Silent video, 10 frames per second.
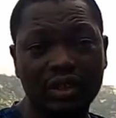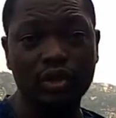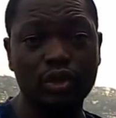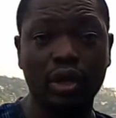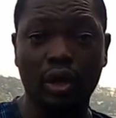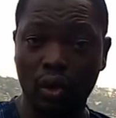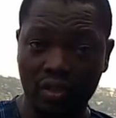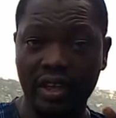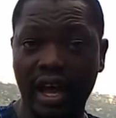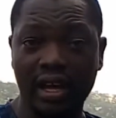alone, you're
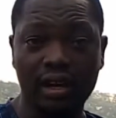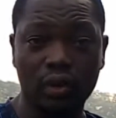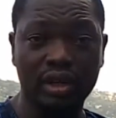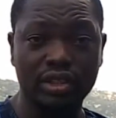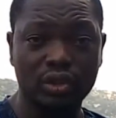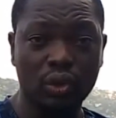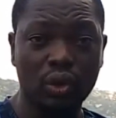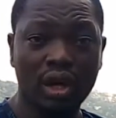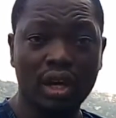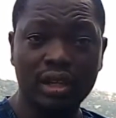going there alone, and so
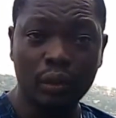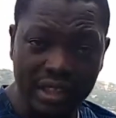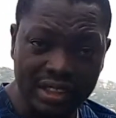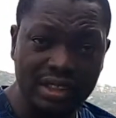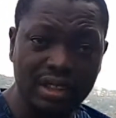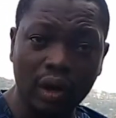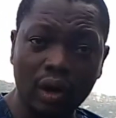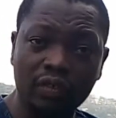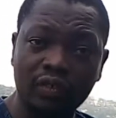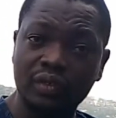the rest
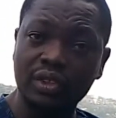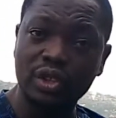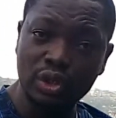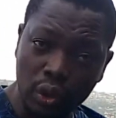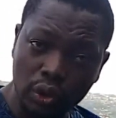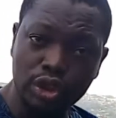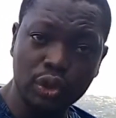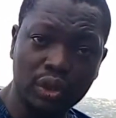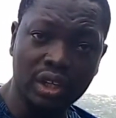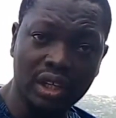of your
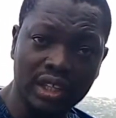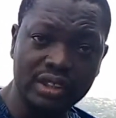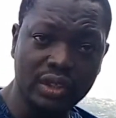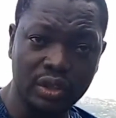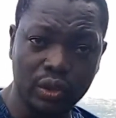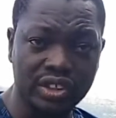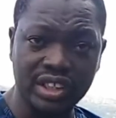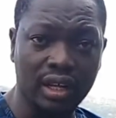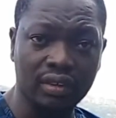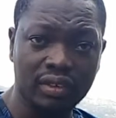journey is on
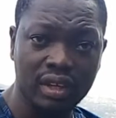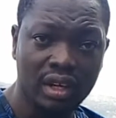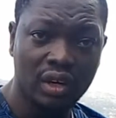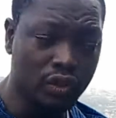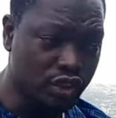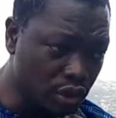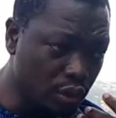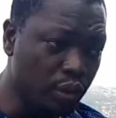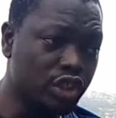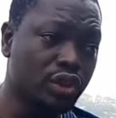yourself until
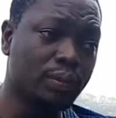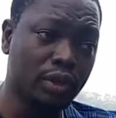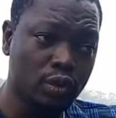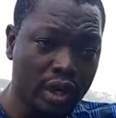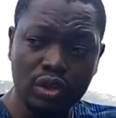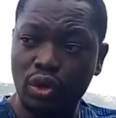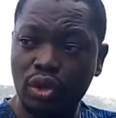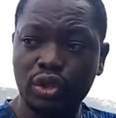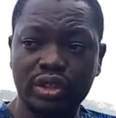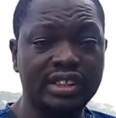you reach to a point where you call
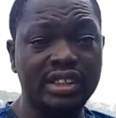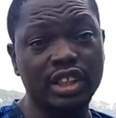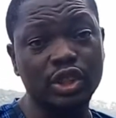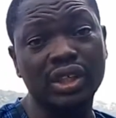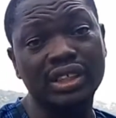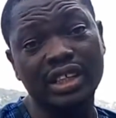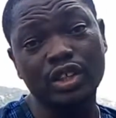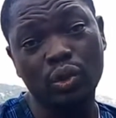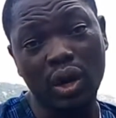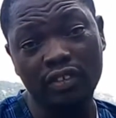your destination, and then
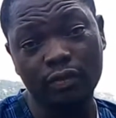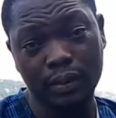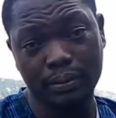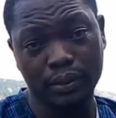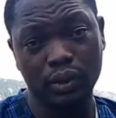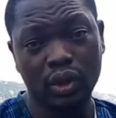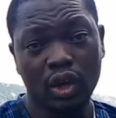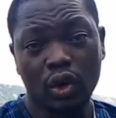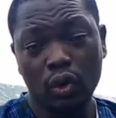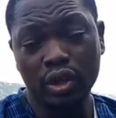you have people
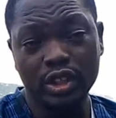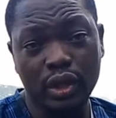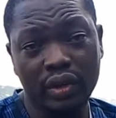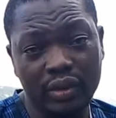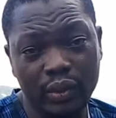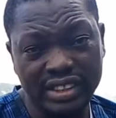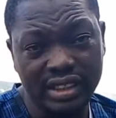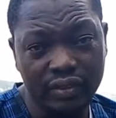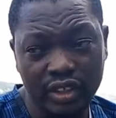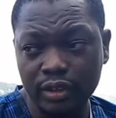who literally
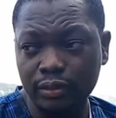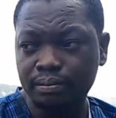receiving you.